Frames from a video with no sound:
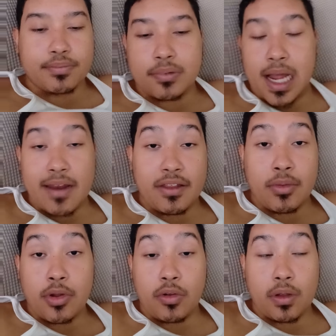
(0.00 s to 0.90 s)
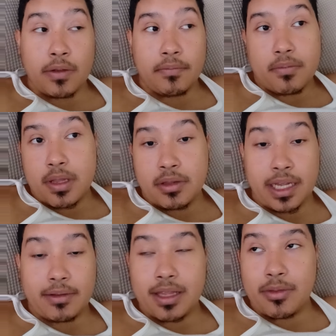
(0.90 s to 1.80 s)
kind of in the middle of
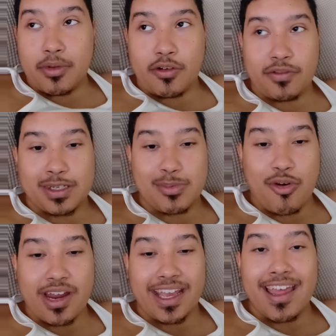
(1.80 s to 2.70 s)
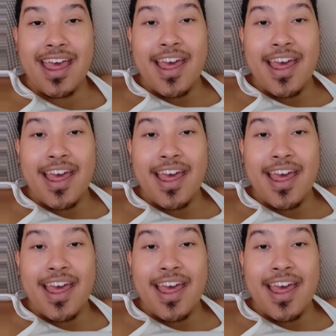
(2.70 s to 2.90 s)
like in the middle of this morning